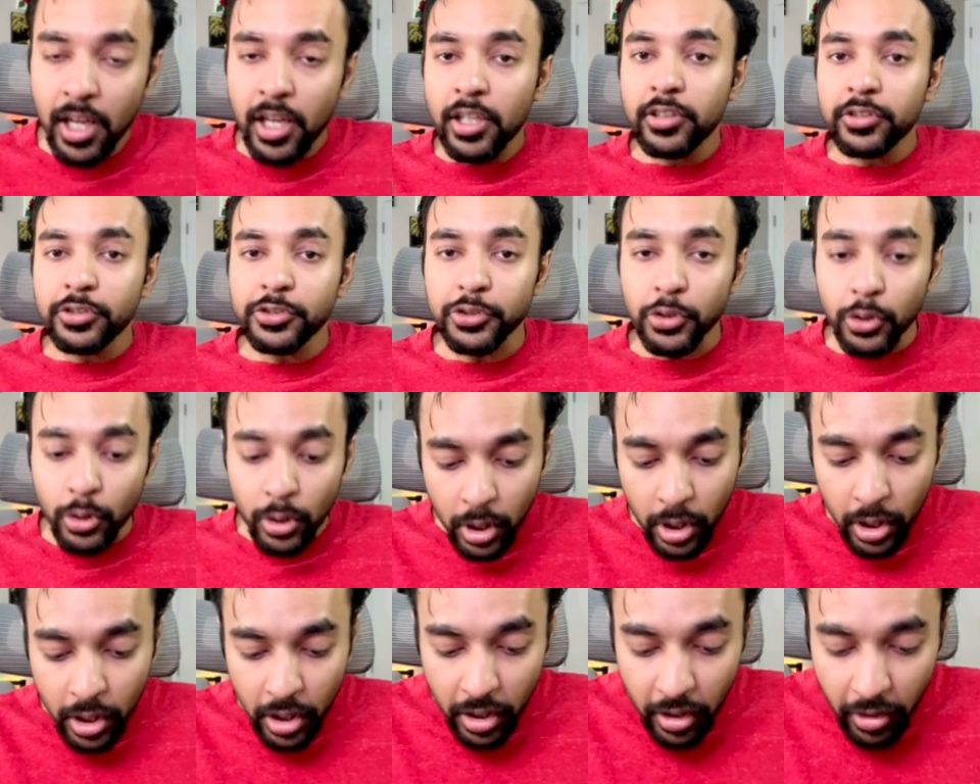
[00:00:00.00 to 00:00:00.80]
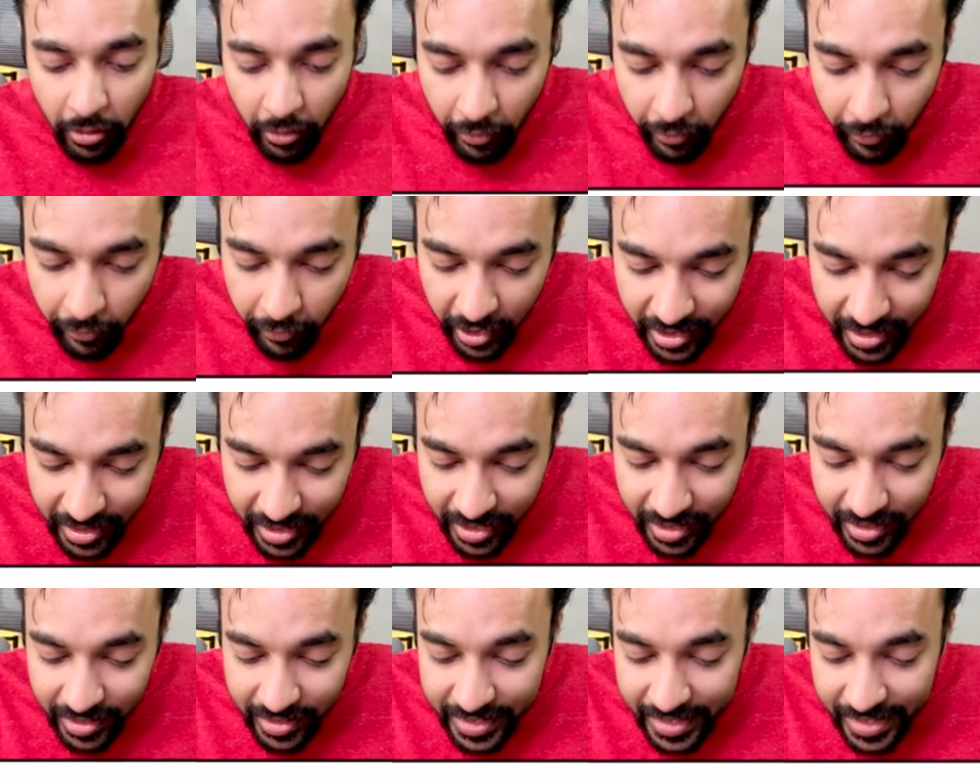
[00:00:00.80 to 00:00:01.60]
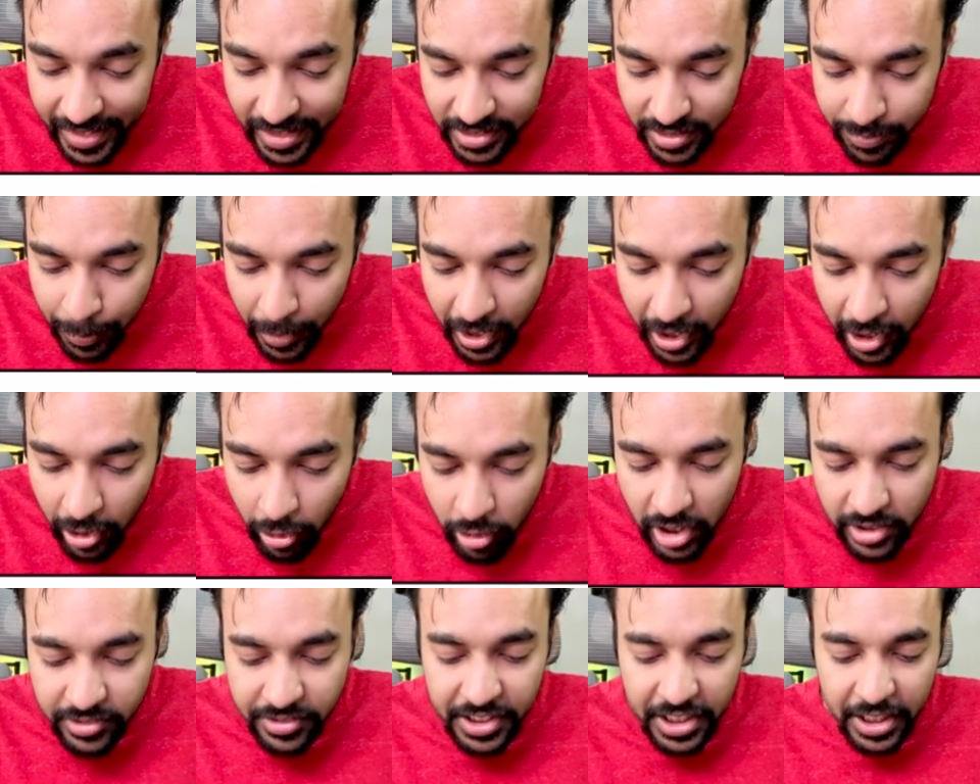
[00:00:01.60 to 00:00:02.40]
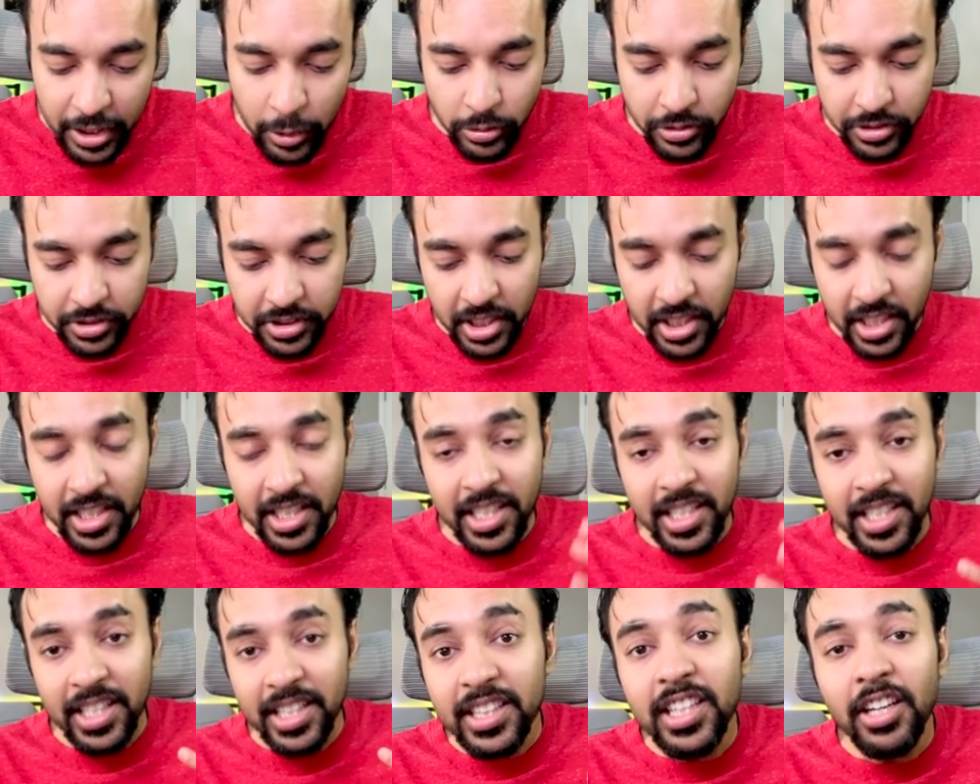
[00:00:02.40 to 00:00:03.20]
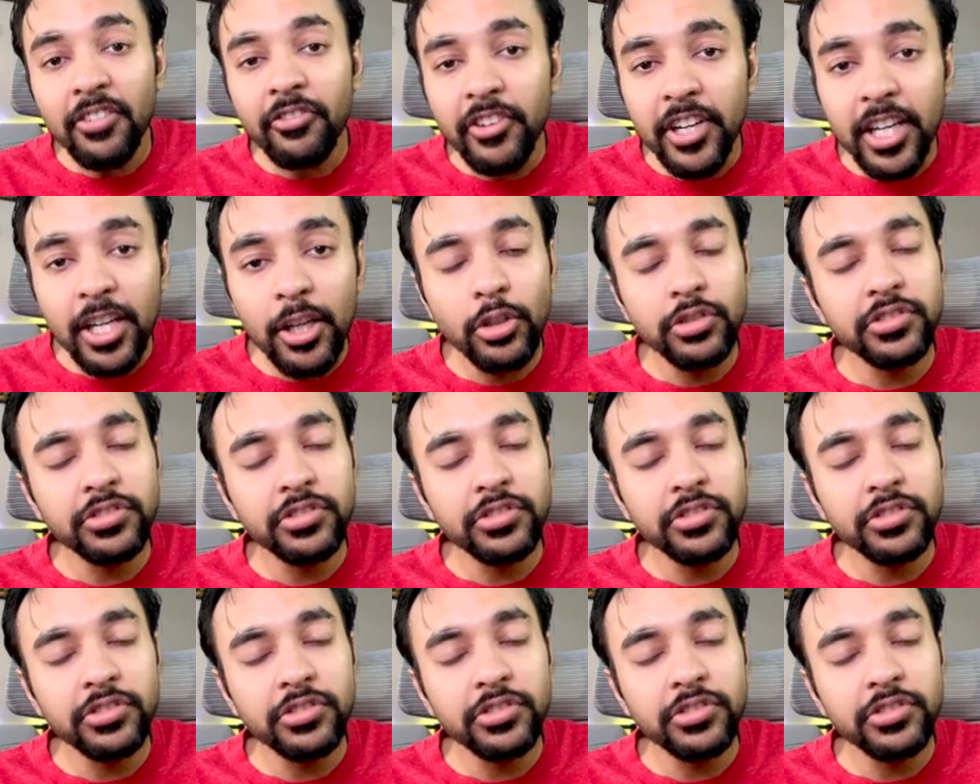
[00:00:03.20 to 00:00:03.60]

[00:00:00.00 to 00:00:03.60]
So with these particular zeros, the window